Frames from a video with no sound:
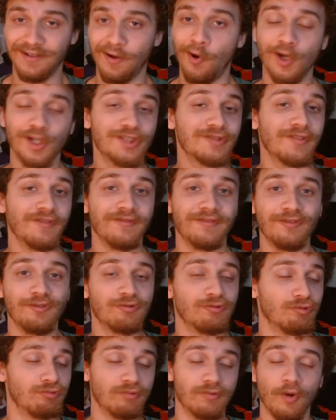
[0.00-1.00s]
Whole different
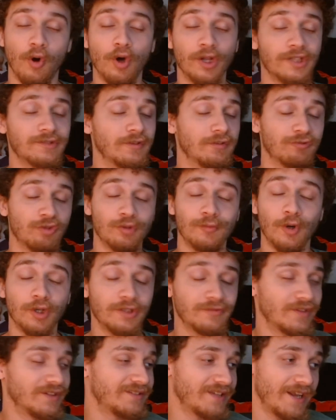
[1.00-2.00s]
room, whole
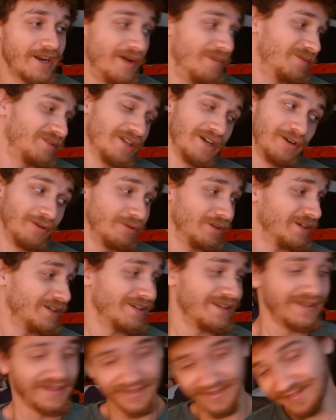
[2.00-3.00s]
different setup, so...
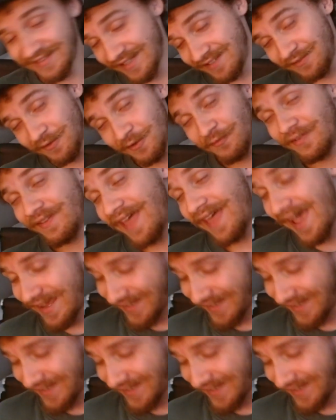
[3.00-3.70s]
Stay tuned for that.